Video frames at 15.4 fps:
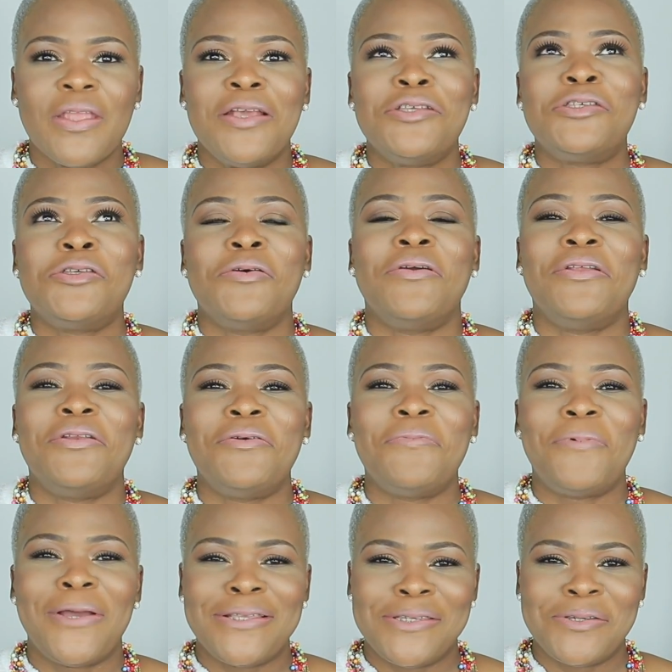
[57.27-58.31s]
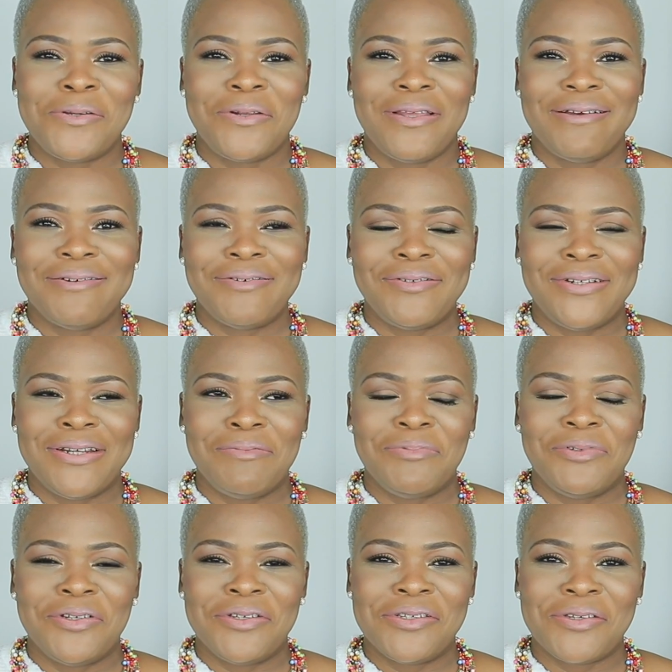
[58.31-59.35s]
So in no particular order, I'm
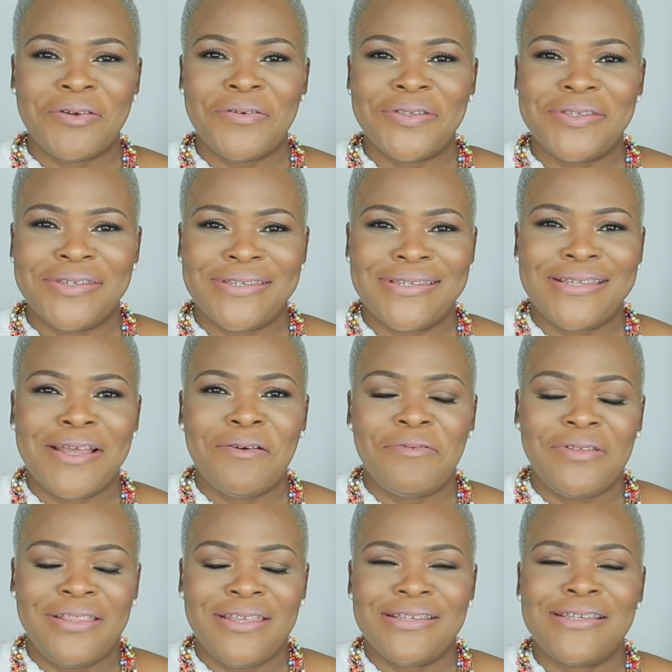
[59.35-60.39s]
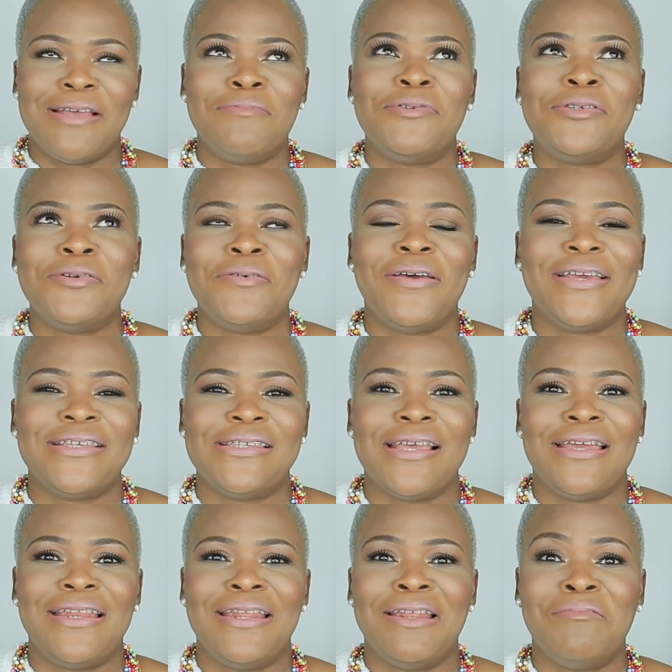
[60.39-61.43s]
just going to start with this. I'm so
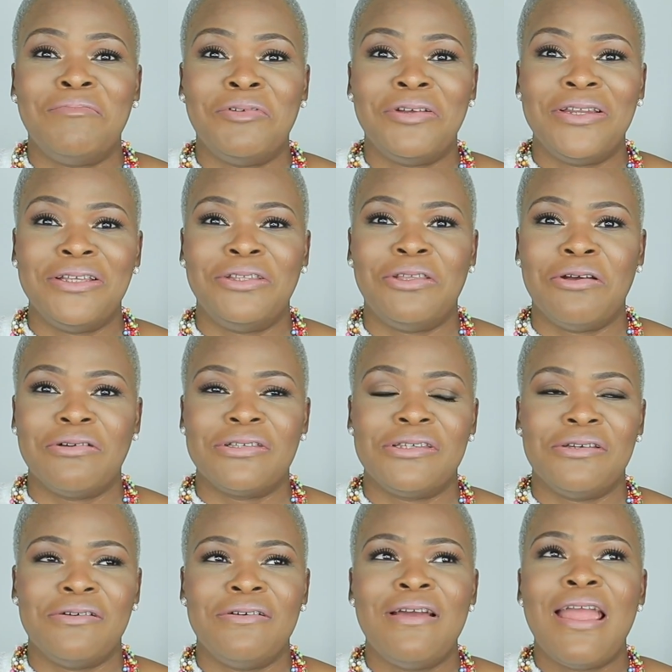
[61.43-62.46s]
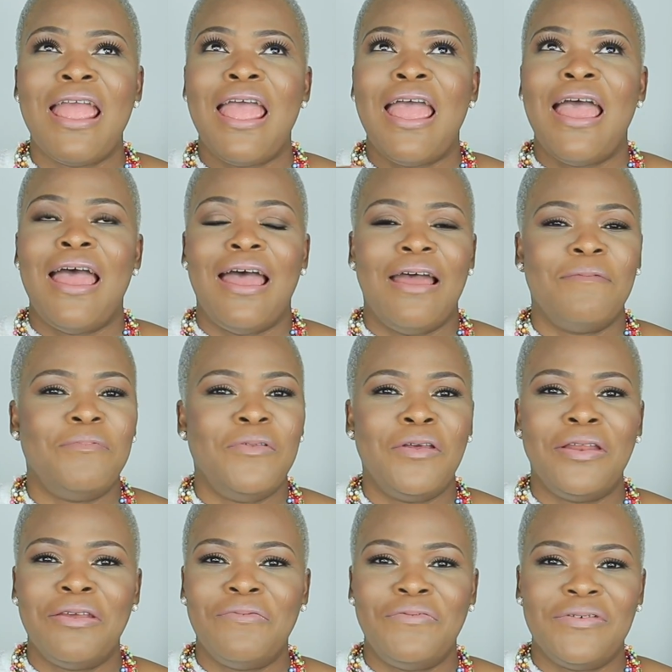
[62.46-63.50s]
excited. I'm not a doctor, I'm
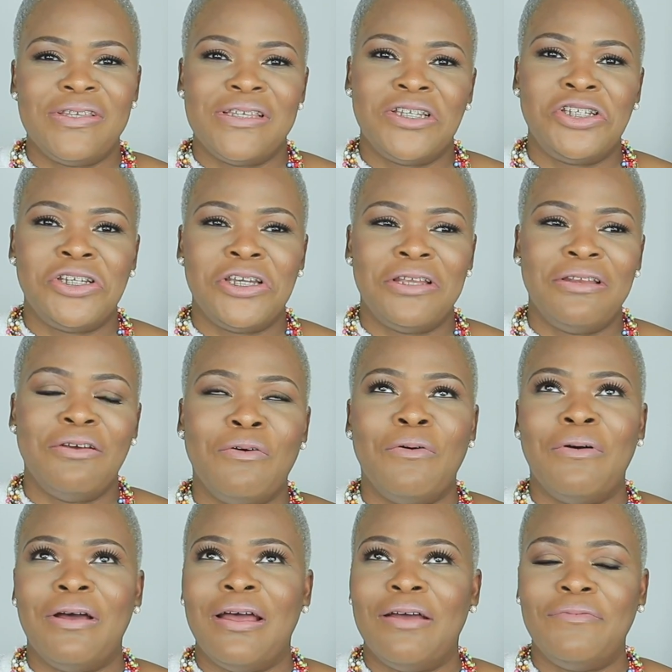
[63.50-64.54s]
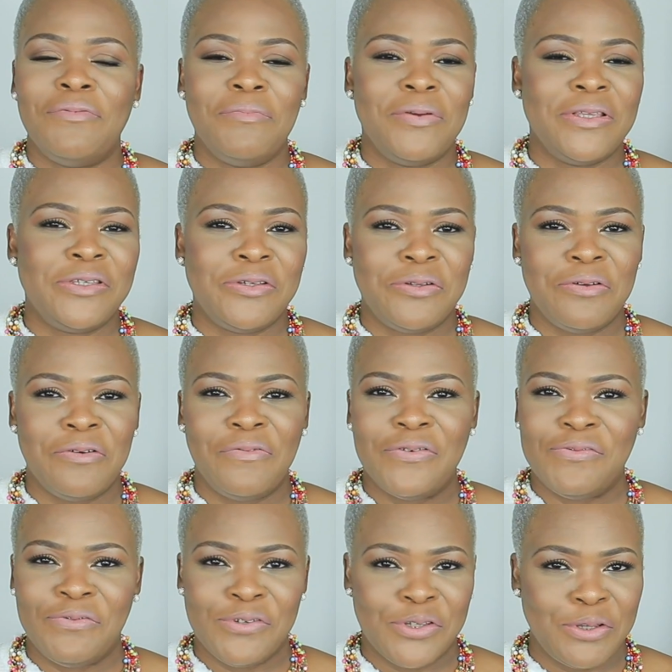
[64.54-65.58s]
not a physician, or haven't been to no
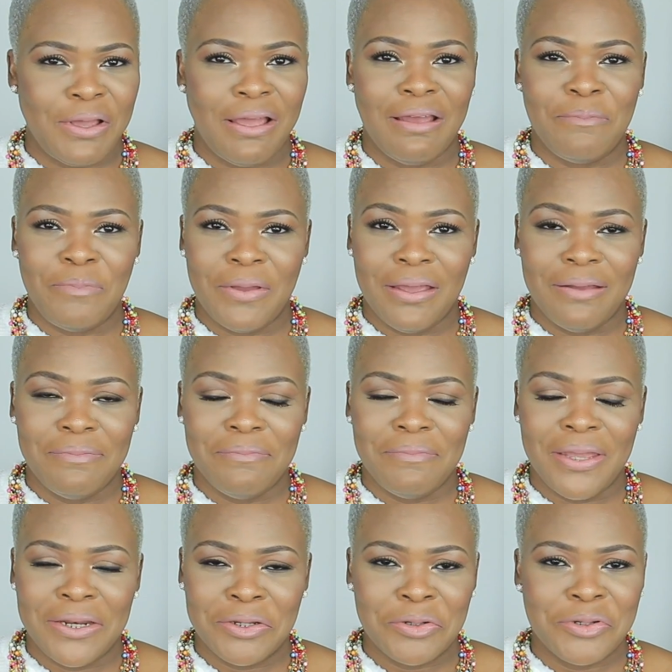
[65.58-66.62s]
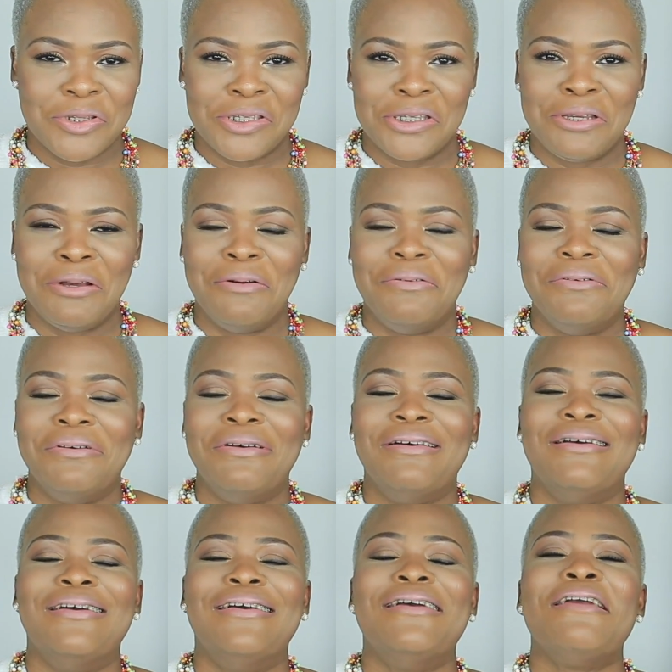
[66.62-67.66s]
medical school,
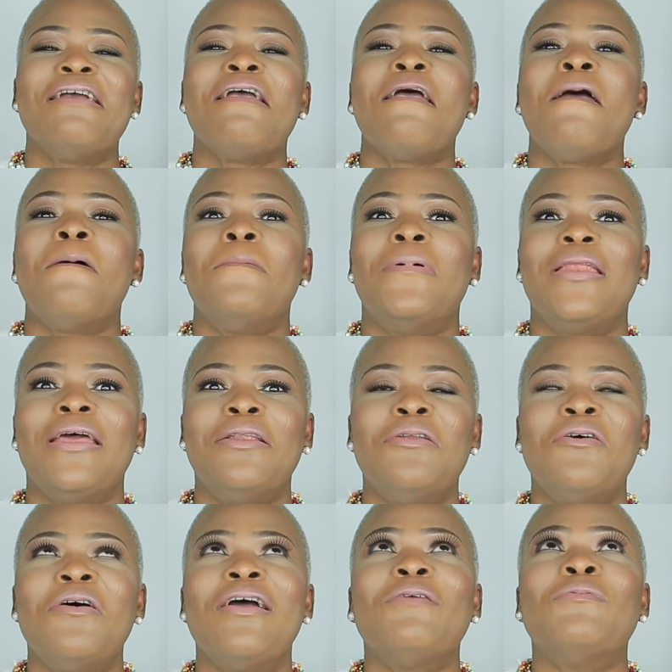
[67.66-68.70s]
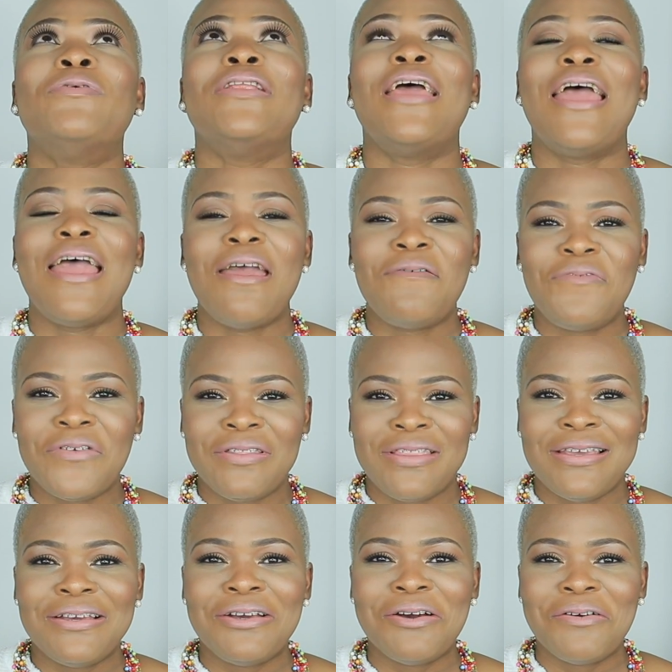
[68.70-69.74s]
but I know with
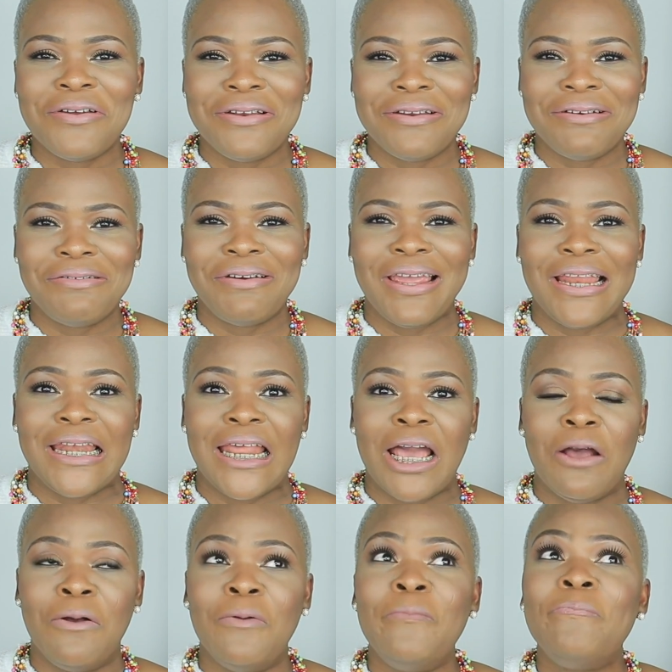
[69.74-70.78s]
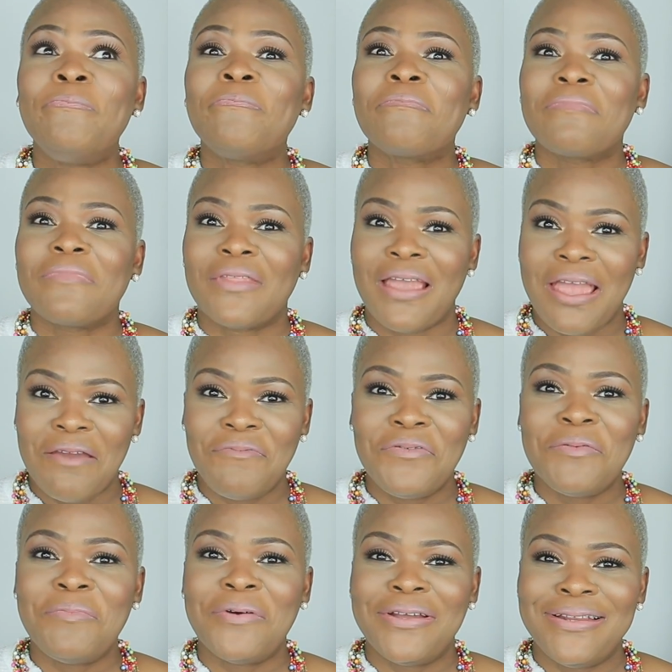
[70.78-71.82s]
everything going on right now,
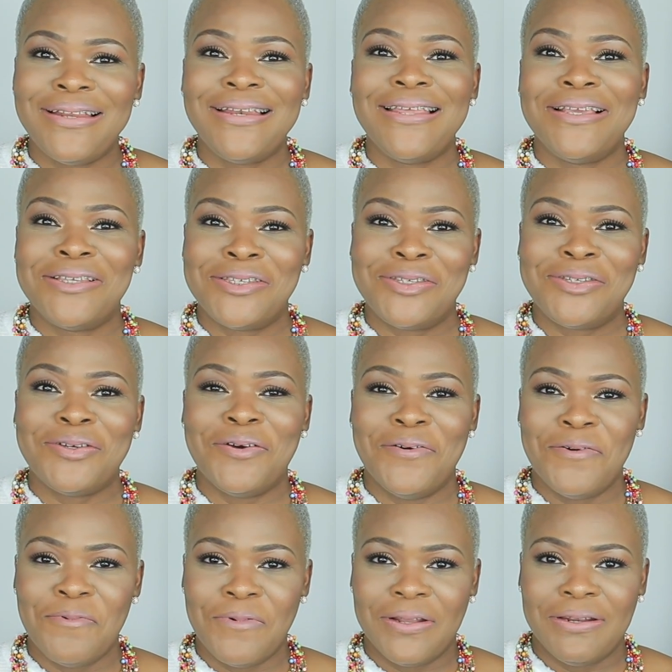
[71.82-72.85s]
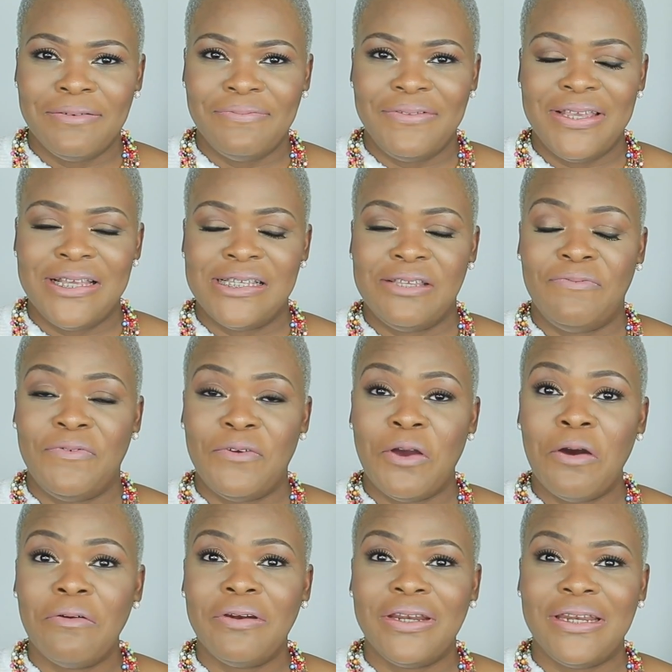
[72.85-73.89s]
everybody needs to own one of these. If you
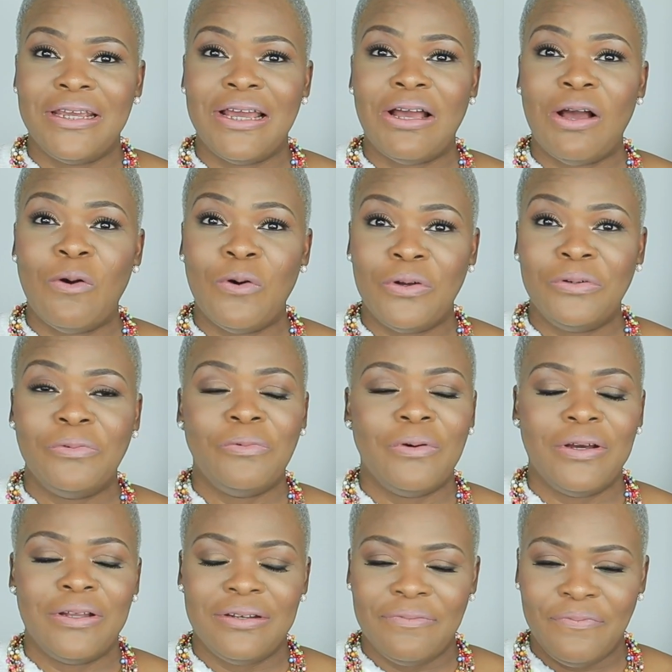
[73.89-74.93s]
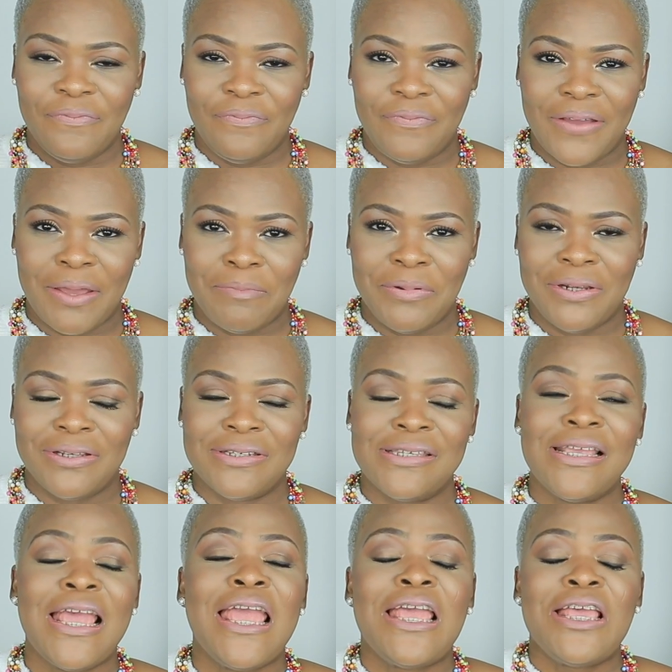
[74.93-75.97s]
already own one, fabulous.
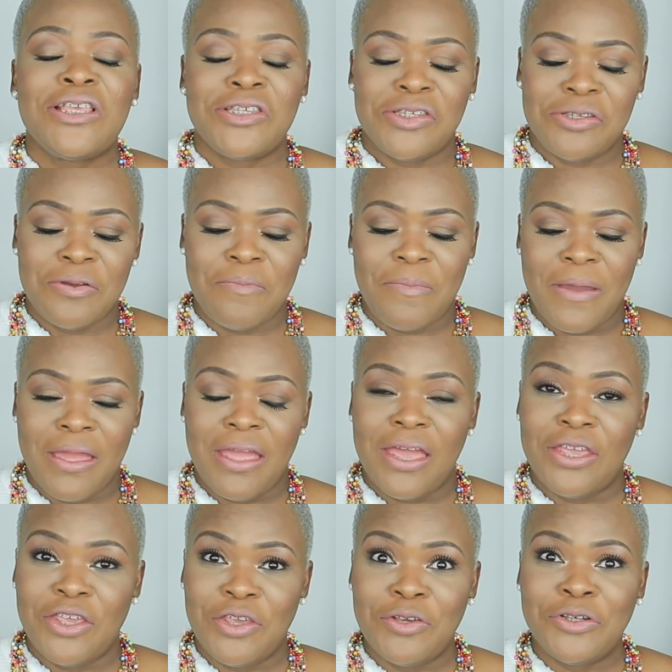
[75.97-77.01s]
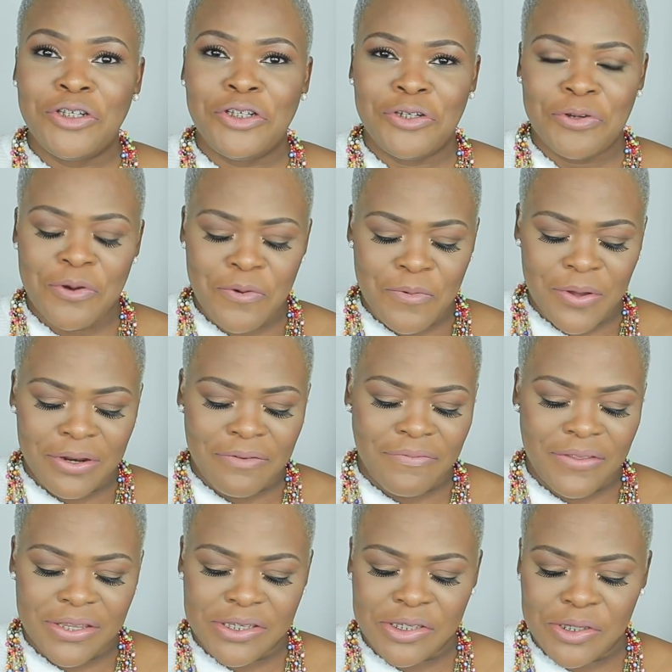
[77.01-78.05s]
So but you should own one of
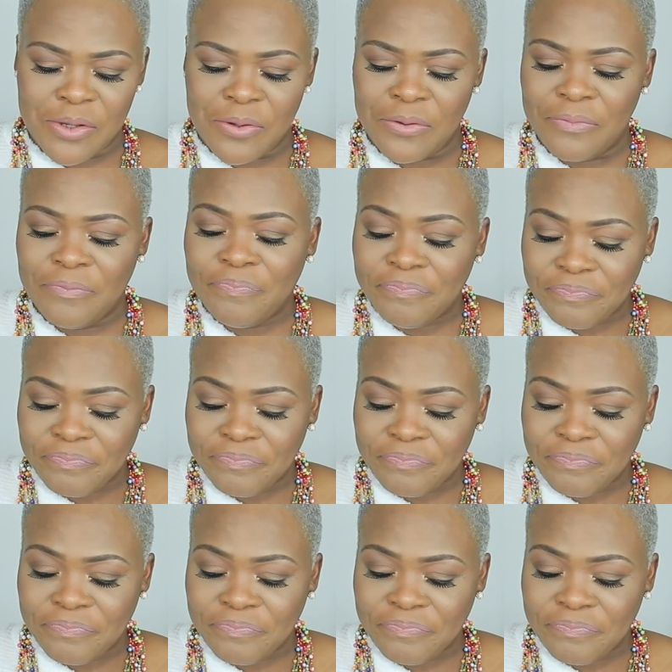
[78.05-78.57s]
these. So